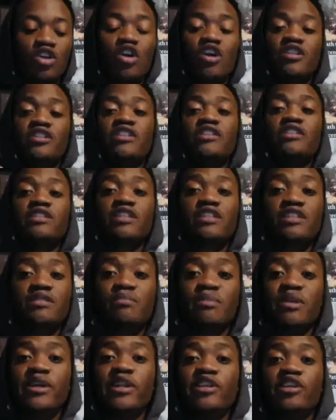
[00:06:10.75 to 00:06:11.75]

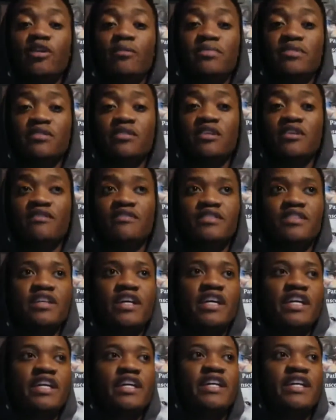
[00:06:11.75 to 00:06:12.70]
Consciousness merely observes.